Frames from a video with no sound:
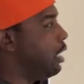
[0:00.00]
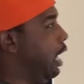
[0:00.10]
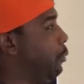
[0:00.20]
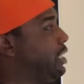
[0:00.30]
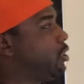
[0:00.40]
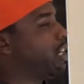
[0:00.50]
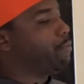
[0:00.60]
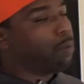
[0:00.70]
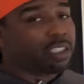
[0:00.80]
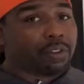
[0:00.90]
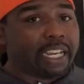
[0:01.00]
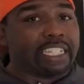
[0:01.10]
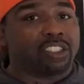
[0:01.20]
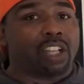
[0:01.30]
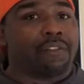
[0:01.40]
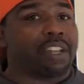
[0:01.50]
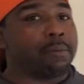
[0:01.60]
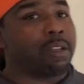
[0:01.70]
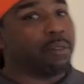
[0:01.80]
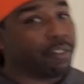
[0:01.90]
we start off, most of our agents off at a
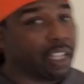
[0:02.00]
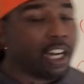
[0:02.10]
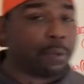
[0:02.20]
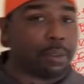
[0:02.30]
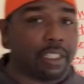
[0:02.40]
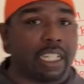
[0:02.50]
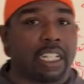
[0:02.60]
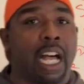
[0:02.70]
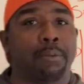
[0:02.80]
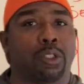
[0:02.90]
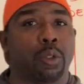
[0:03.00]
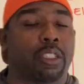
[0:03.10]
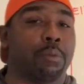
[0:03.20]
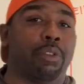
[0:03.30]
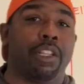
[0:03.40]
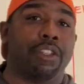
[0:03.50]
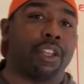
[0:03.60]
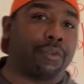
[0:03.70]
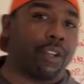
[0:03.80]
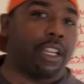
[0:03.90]
minimum of 100% comp, so it's completely
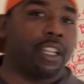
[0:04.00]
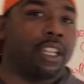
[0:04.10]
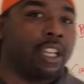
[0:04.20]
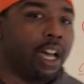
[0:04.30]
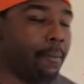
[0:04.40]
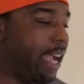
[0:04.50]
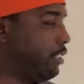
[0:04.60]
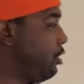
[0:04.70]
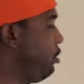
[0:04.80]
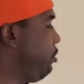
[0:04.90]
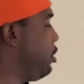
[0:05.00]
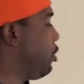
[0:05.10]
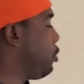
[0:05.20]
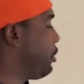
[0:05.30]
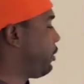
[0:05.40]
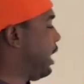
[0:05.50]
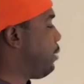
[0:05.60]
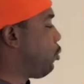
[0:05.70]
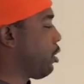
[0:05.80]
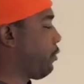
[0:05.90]
different. Imagine, doing the
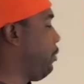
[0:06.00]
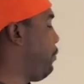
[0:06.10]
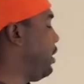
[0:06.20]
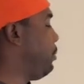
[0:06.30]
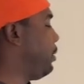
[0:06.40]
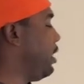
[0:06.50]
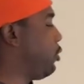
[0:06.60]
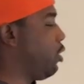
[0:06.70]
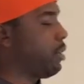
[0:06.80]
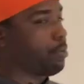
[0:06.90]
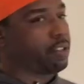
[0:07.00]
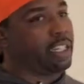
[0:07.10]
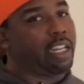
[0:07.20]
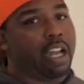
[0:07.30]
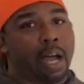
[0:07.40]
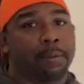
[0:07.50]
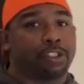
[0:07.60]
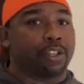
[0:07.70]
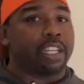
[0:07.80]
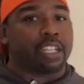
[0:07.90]
same work from 50% to 100%, how much
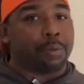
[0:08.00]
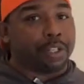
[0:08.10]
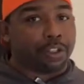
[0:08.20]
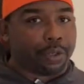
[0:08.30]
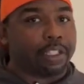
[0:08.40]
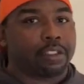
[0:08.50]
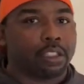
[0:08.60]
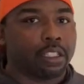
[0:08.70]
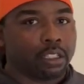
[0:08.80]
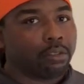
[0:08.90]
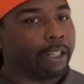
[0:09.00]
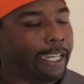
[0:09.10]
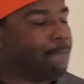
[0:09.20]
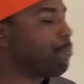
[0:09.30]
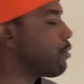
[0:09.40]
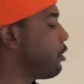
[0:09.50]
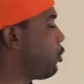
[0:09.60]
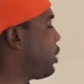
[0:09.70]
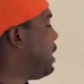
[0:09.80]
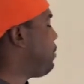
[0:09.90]
your income would increase, right?
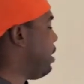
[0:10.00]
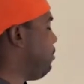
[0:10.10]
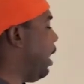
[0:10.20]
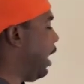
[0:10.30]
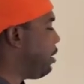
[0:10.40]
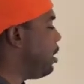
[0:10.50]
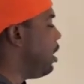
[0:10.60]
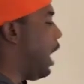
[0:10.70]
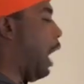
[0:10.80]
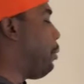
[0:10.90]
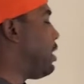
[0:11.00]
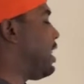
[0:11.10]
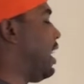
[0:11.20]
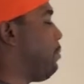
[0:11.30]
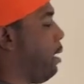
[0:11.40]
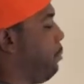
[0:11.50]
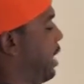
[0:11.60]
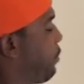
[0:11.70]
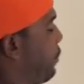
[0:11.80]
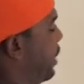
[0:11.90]
So keep that in mind. I wouldn't get out of my
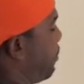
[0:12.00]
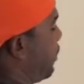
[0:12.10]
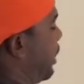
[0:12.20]
bed for 50%